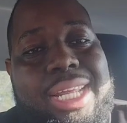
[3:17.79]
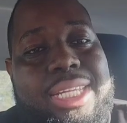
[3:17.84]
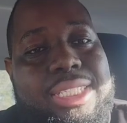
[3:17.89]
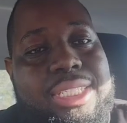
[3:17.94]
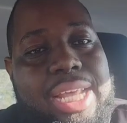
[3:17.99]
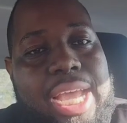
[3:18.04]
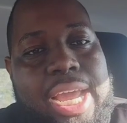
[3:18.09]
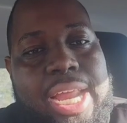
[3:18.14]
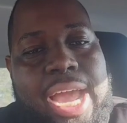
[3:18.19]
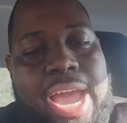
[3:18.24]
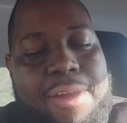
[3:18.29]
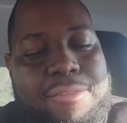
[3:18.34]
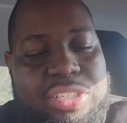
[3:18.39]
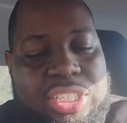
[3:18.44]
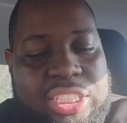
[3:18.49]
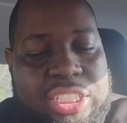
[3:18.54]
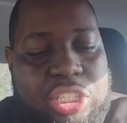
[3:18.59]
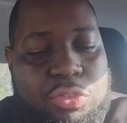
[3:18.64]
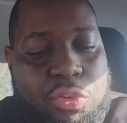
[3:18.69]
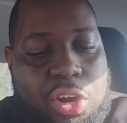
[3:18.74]
it's not. Obviously,
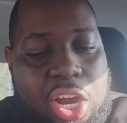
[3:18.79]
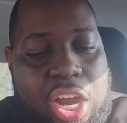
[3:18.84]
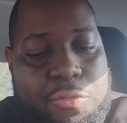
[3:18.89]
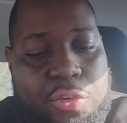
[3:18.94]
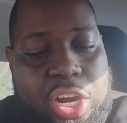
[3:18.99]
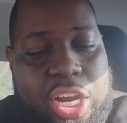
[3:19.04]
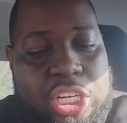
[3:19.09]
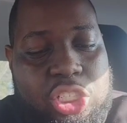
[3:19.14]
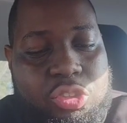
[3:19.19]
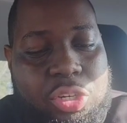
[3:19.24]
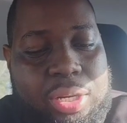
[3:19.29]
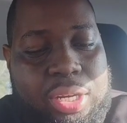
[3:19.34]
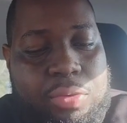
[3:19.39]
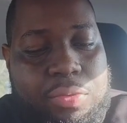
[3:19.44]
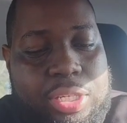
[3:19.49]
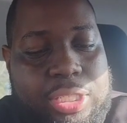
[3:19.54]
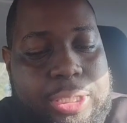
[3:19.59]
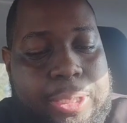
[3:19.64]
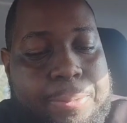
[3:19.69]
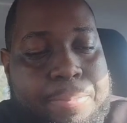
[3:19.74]
it's very, very extremely
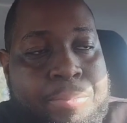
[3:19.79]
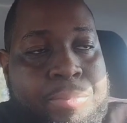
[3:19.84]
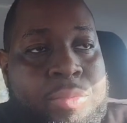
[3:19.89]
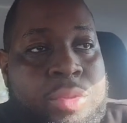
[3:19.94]
risky.